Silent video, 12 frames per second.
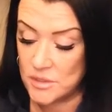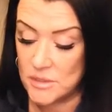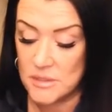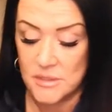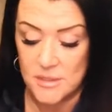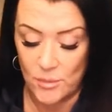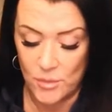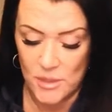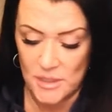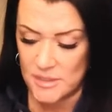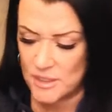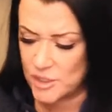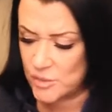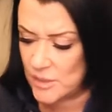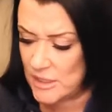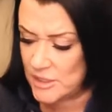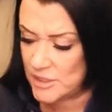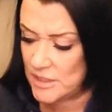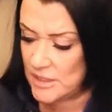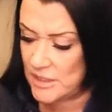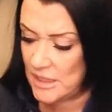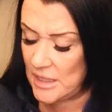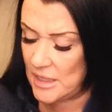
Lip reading: someone in the situation,